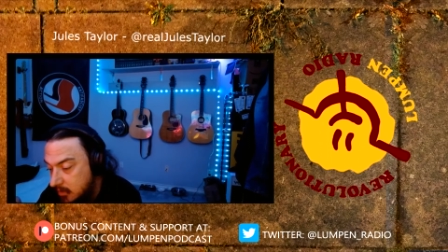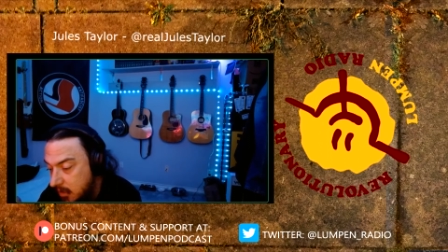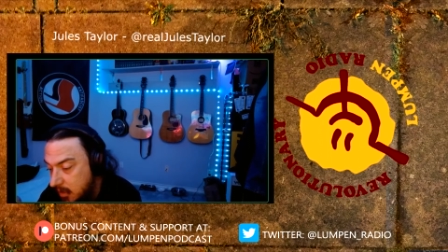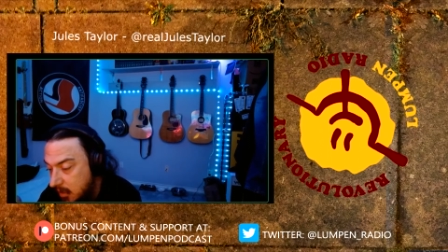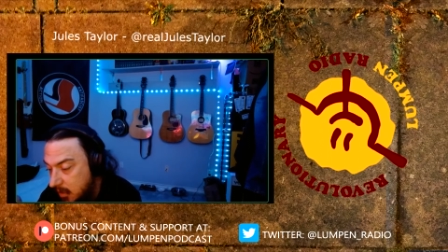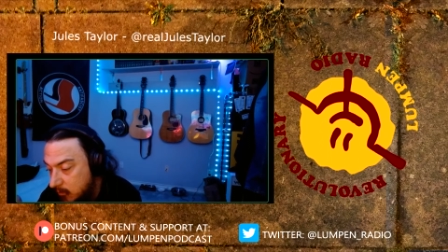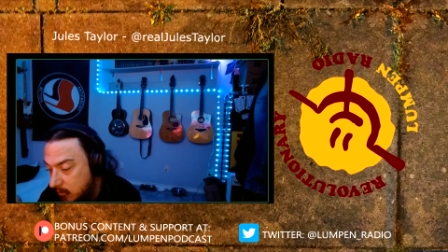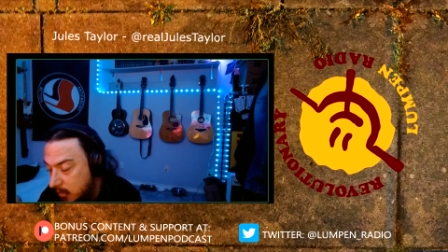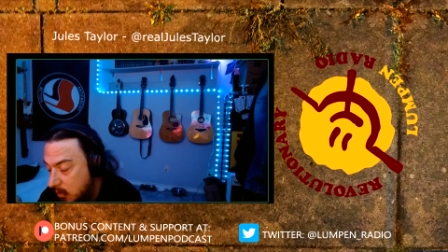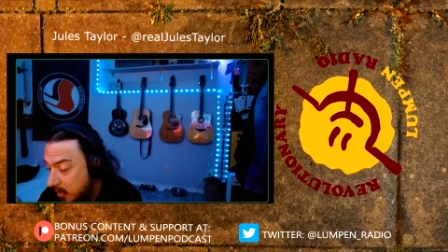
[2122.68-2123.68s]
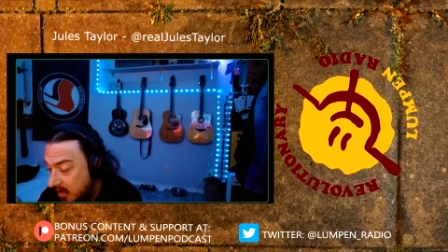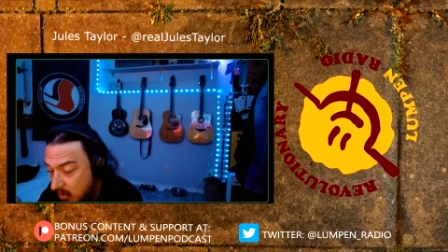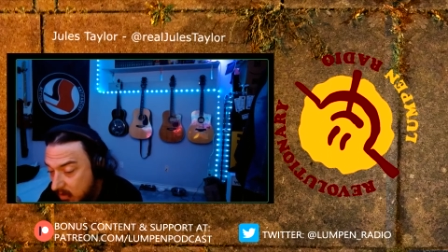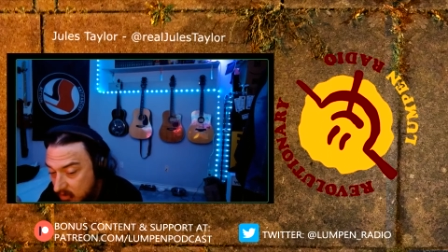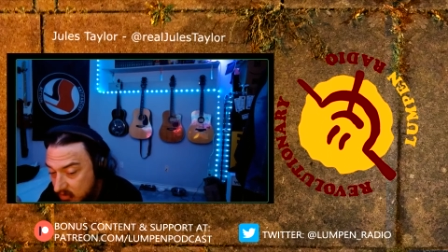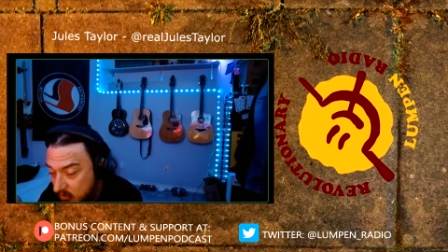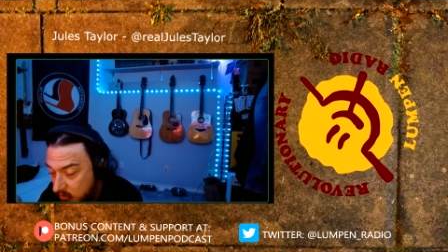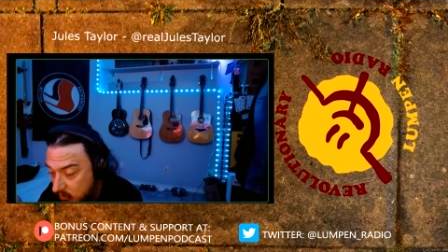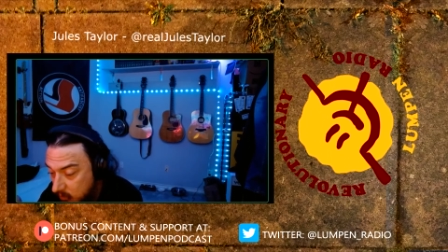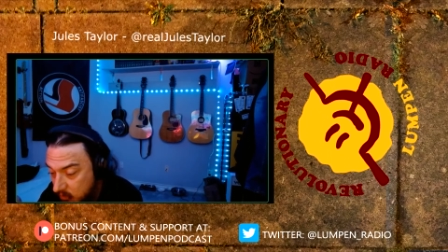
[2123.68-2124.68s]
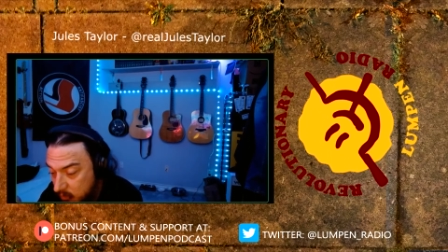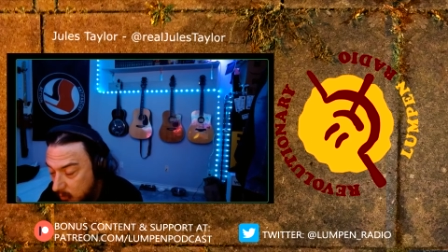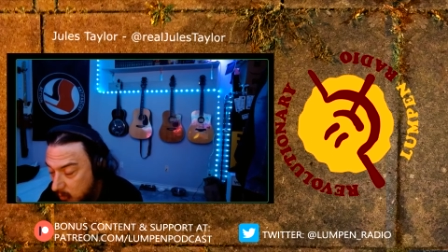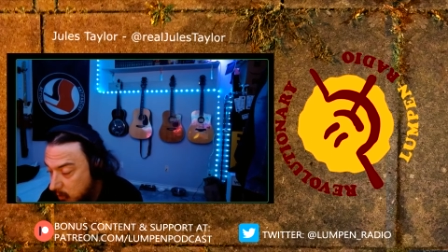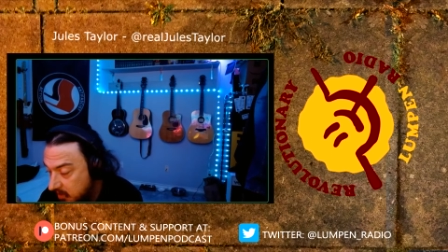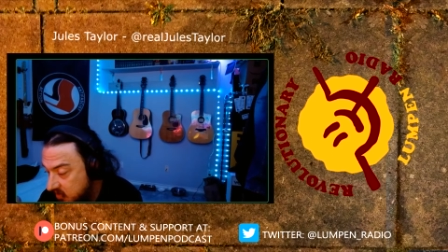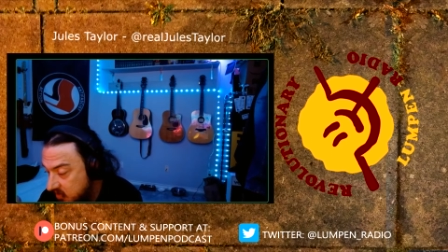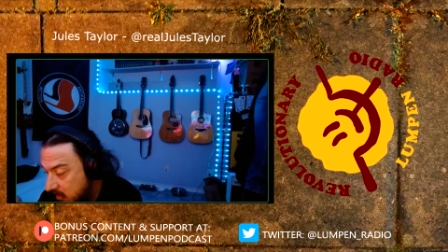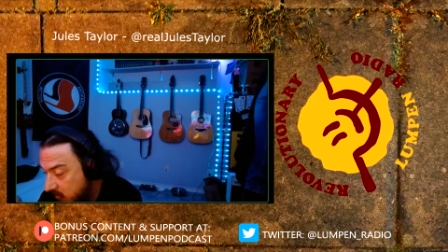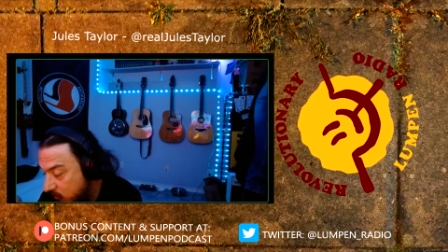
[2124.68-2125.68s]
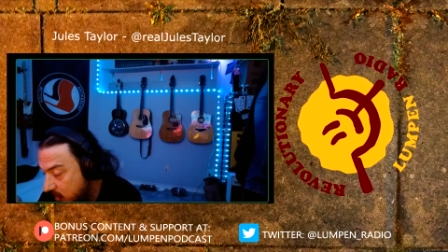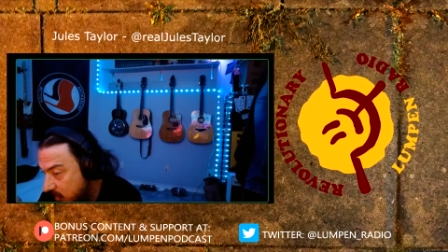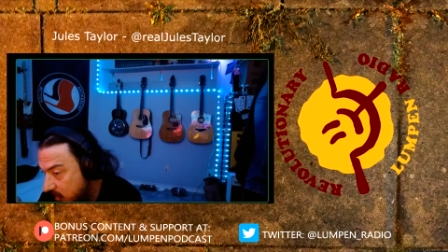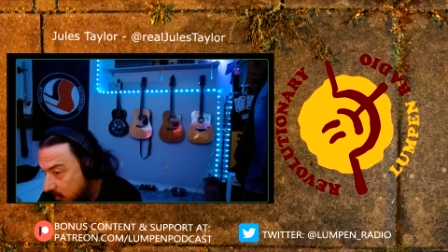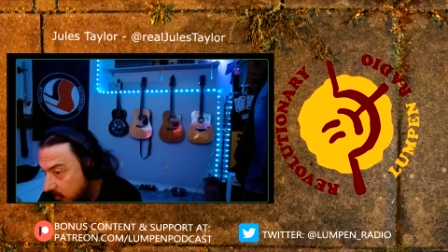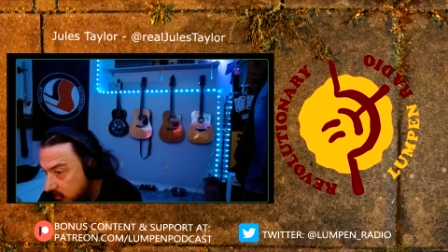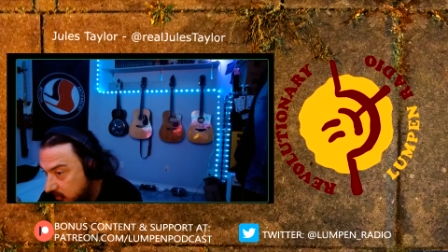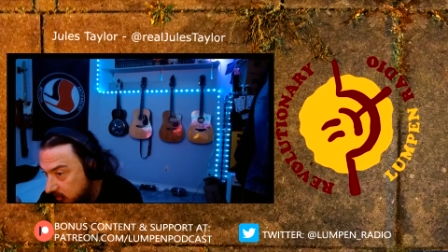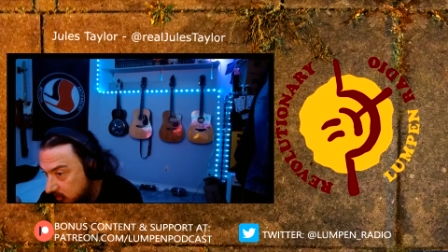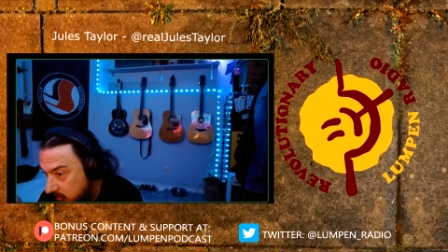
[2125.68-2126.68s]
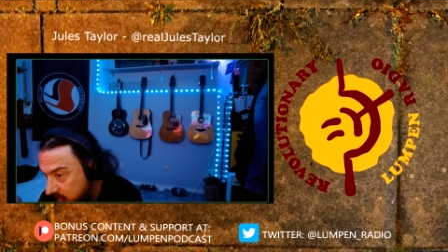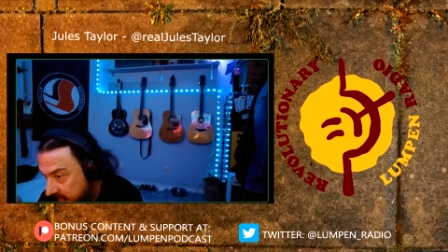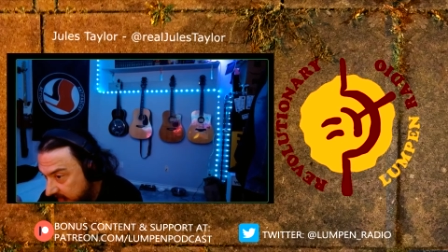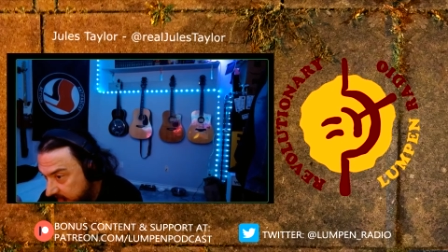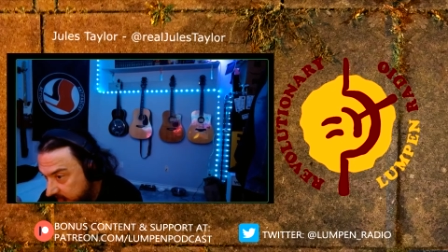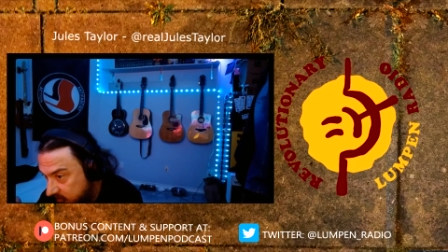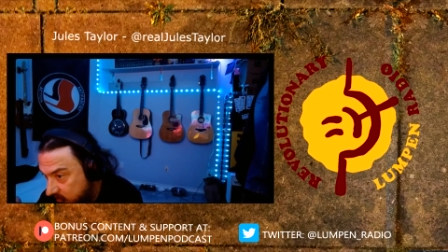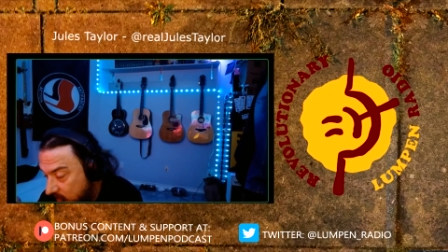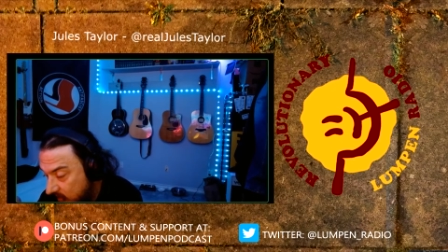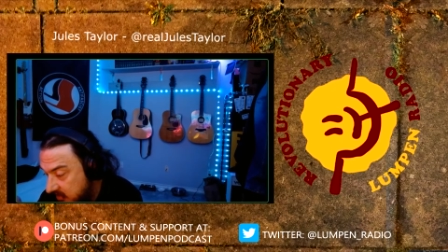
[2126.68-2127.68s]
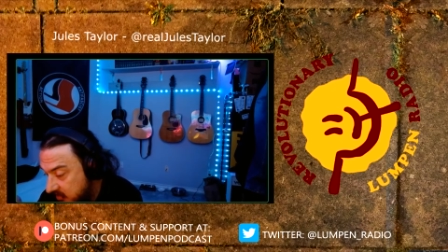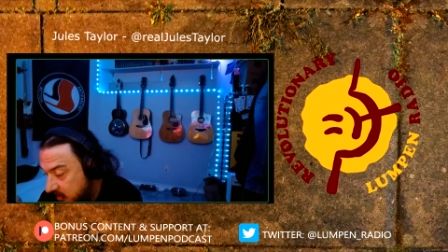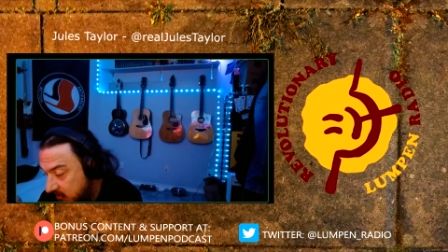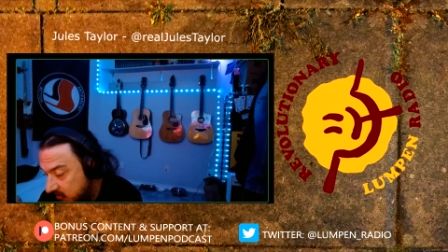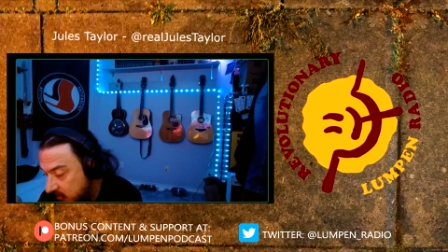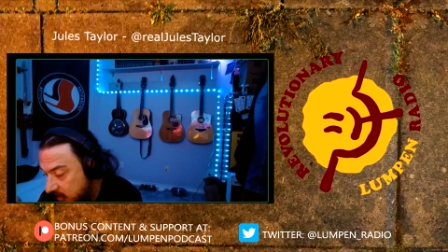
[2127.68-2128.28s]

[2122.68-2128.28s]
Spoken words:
recording consoles, recording software, like all that stuff.